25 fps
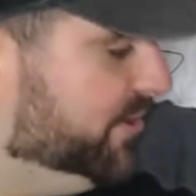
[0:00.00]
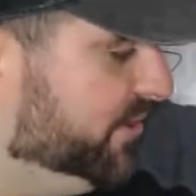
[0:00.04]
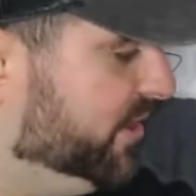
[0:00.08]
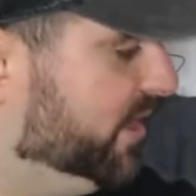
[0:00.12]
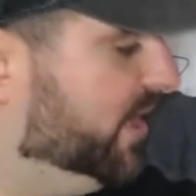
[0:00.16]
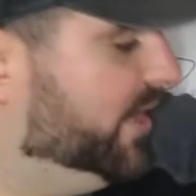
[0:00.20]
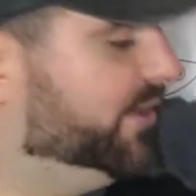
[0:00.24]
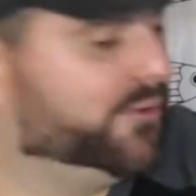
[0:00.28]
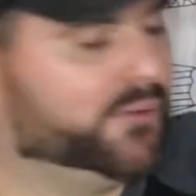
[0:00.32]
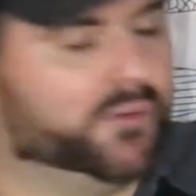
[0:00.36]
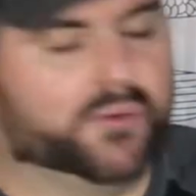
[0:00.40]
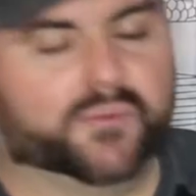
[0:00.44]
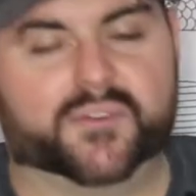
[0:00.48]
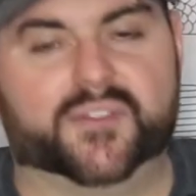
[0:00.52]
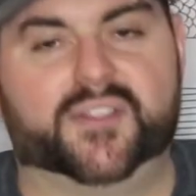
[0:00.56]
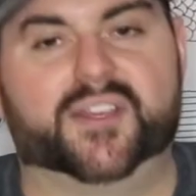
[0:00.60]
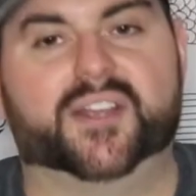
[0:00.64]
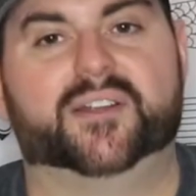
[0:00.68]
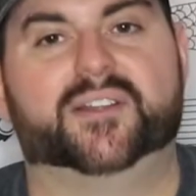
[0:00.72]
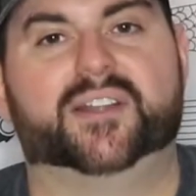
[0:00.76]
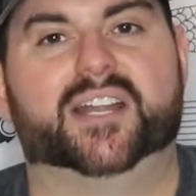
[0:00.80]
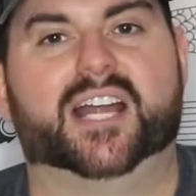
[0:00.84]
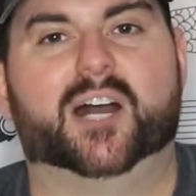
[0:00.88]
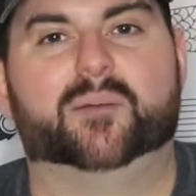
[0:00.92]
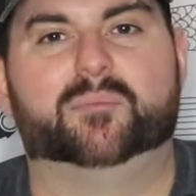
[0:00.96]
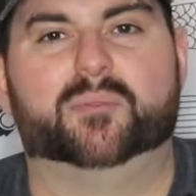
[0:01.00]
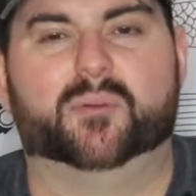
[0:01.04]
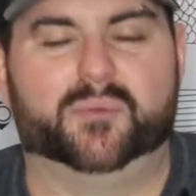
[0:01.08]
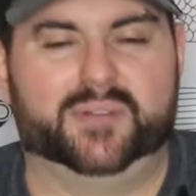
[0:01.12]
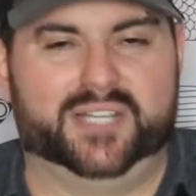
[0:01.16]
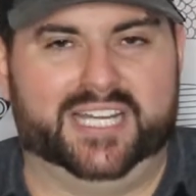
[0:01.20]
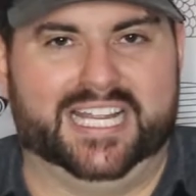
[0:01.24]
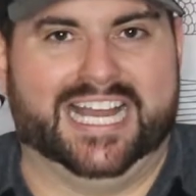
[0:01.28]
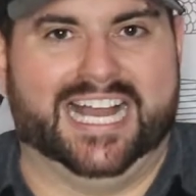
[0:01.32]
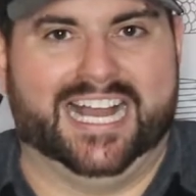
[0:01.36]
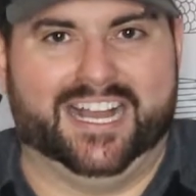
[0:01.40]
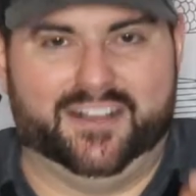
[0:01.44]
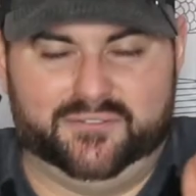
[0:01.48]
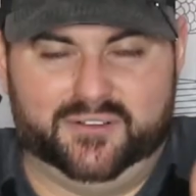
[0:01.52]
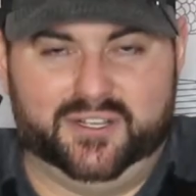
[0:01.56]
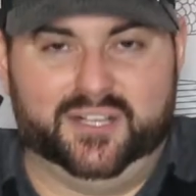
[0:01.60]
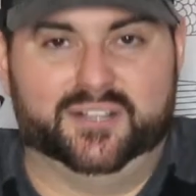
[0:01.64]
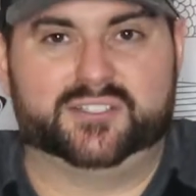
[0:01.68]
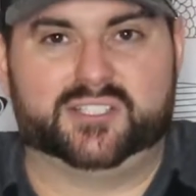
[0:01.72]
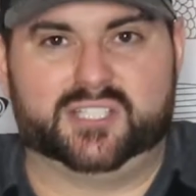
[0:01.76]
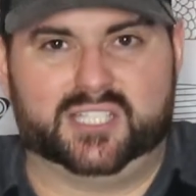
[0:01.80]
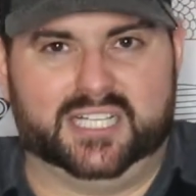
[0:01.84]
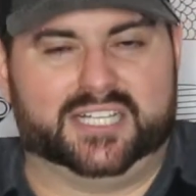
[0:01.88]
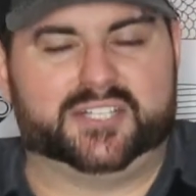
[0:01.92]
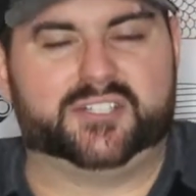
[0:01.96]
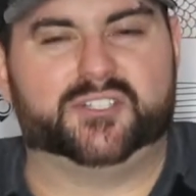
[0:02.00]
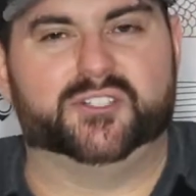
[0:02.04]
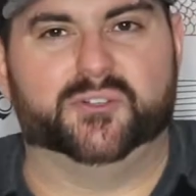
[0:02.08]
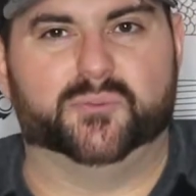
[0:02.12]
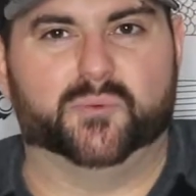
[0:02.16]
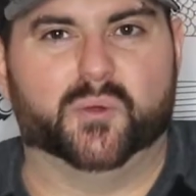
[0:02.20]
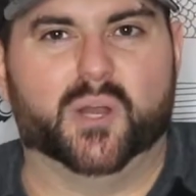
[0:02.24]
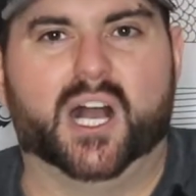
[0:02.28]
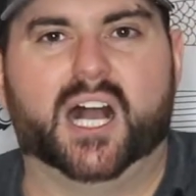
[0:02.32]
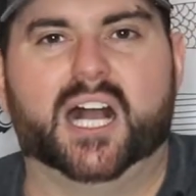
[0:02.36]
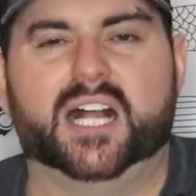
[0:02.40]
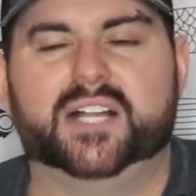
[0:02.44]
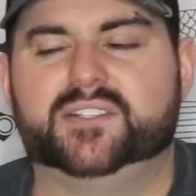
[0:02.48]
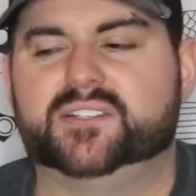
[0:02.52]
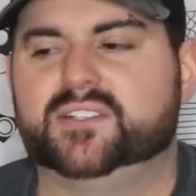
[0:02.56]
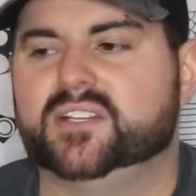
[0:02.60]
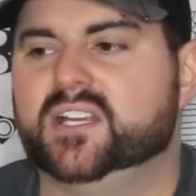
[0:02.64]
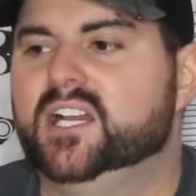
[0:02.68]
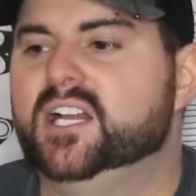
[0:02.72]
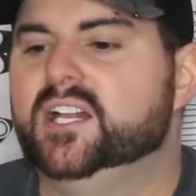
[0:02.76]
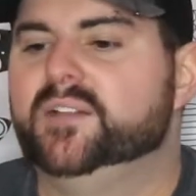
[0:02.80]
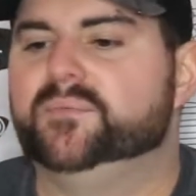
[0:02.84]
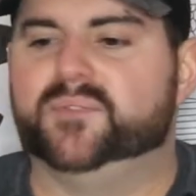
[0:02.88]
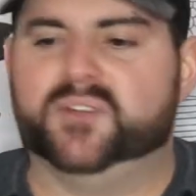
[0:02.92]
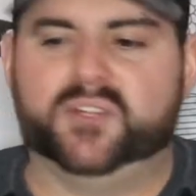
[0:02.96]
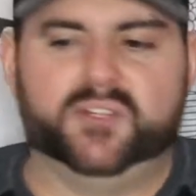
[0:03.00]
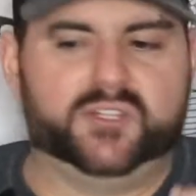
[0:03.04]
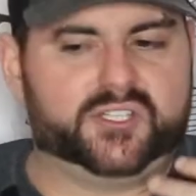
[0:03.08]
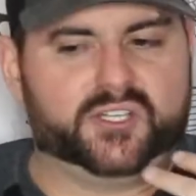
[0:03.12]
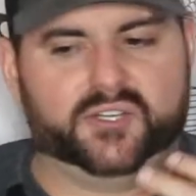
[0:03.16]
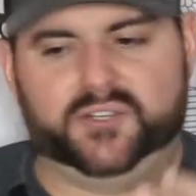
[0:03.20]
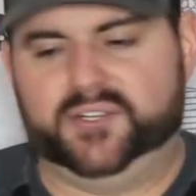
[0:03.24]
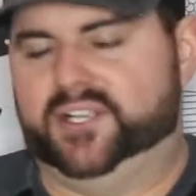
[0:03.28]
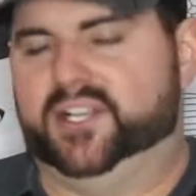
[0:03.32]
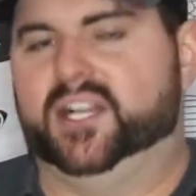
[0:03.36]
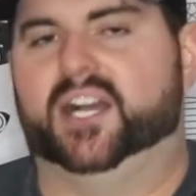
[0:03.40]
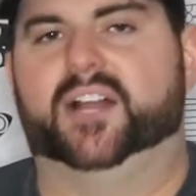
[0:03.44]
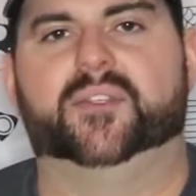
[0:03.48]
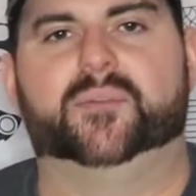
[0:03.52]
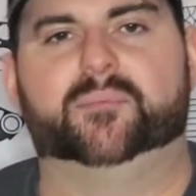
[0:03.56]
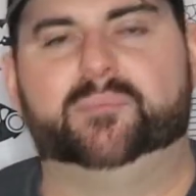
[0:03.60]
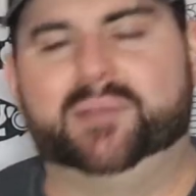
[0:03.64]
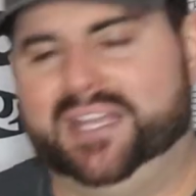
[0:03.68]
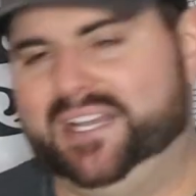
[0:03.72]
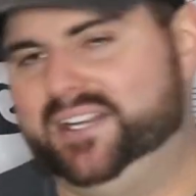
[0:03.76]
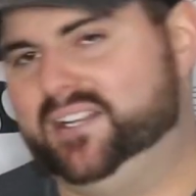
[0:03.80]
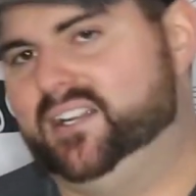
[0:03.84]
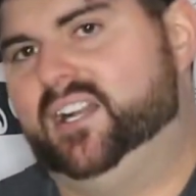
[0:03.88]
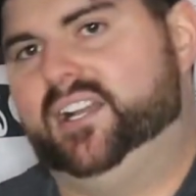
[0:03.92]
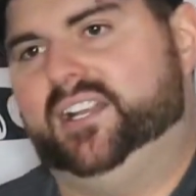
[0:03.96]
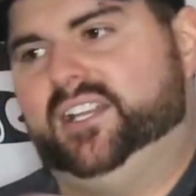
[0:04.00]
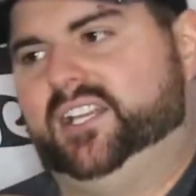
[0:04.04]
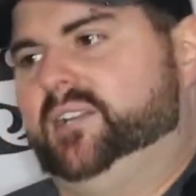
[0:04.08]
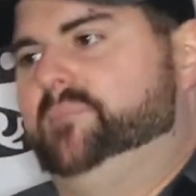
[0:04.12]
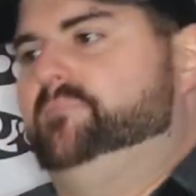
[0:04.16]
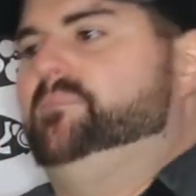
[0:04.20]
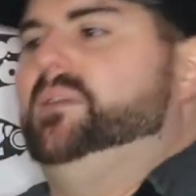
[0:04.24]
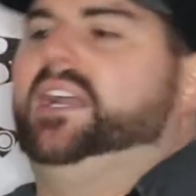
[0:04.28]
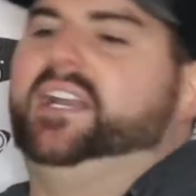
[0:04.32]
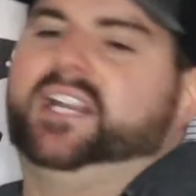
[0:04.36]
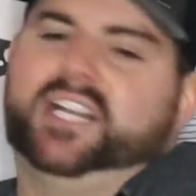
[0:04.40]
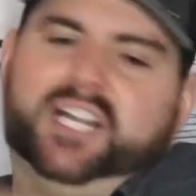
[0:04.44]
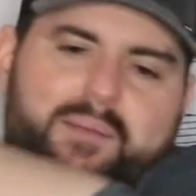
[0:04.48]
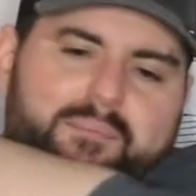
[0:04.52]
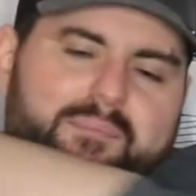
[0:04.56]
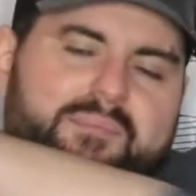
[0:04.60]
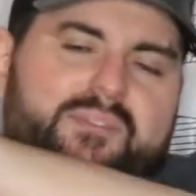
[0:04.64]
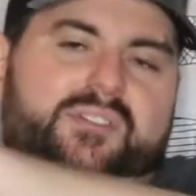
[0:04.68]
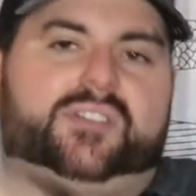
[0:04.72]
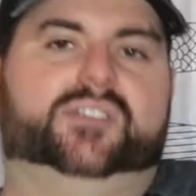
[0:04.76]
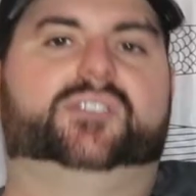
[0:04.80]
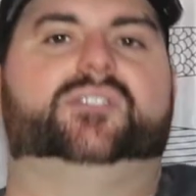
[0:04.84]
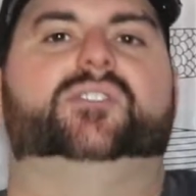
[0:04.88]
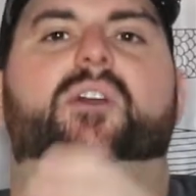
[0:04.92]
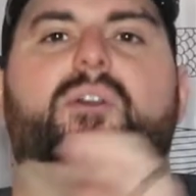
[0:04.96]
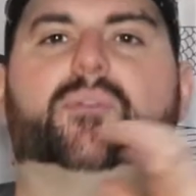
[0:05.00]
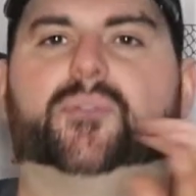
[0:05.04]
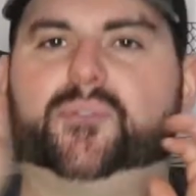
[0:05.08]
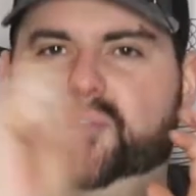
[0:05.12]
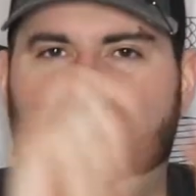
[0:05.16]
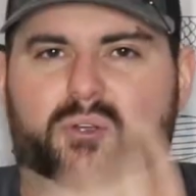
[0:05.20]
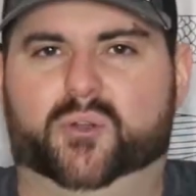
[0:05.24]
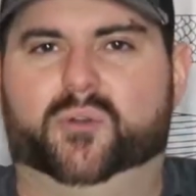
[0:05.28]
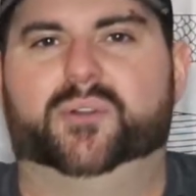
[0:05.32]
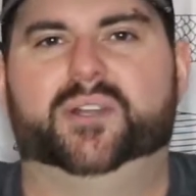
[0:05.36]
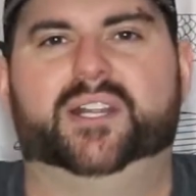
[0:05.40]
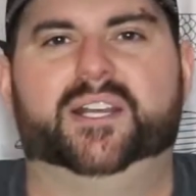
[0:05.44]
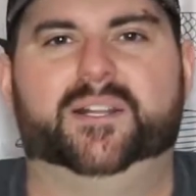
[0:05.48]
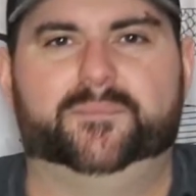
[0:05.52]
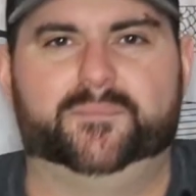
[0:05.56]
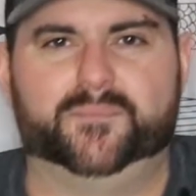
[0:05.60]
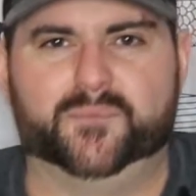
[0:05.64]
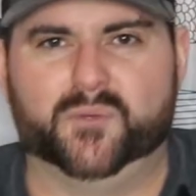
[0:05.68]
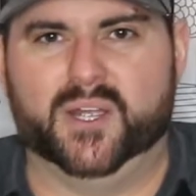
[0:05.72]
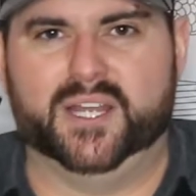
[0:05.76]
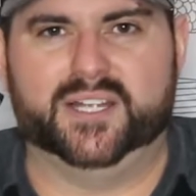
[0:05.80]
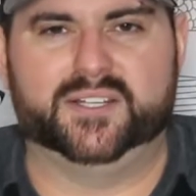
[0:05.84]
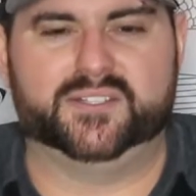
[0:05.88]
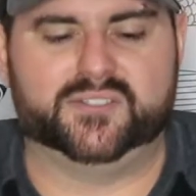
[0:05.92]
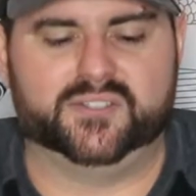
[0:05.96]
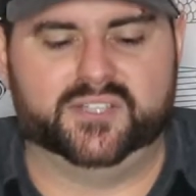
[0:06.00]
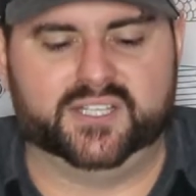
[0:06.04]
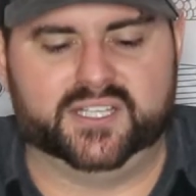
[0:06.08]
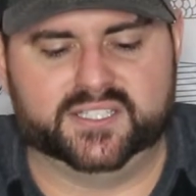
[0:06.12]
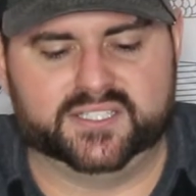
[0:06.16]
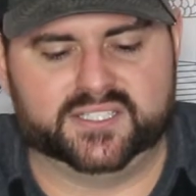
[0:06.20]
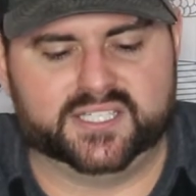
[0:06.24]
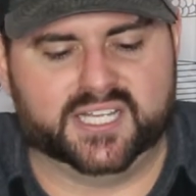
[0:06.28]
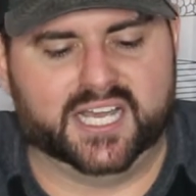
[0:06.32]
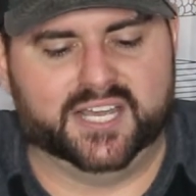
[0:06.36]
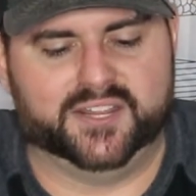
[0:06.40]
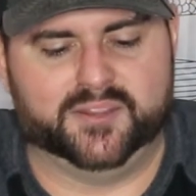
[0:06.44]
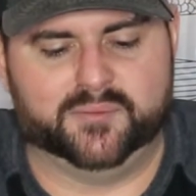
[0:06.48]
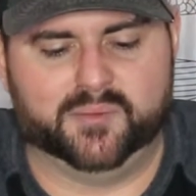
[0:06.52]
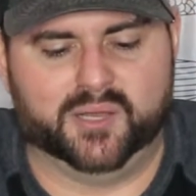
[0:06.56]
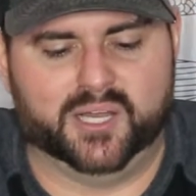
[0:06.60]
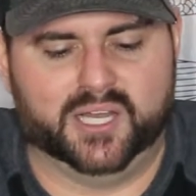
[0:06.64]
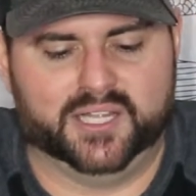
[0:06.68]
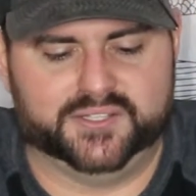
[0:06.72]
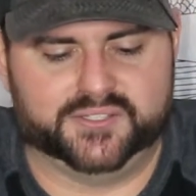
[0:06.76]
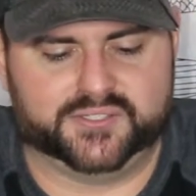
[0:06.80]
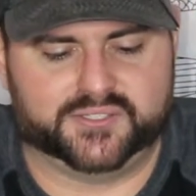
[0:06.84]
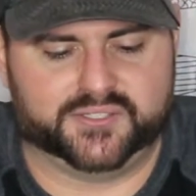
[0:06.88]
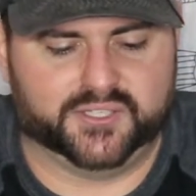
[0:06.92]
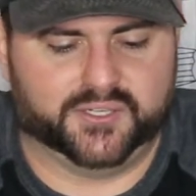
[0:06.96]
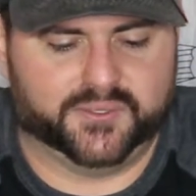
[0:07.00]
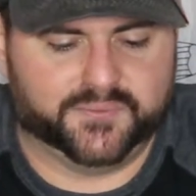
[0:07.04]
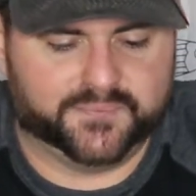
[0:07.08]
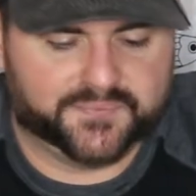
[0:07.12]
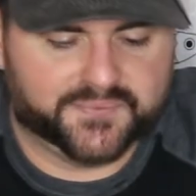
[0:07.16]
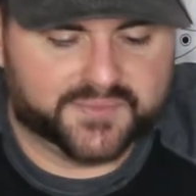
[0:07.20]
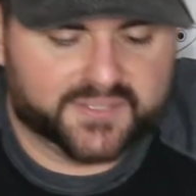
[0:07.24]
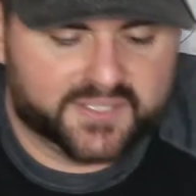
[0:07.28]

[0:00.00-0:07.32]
are gone; they're over there now. But when you have a selection of rods, it's already got the bait on it. You can pick it up and just start throwing it, right? So you can tie them on. So,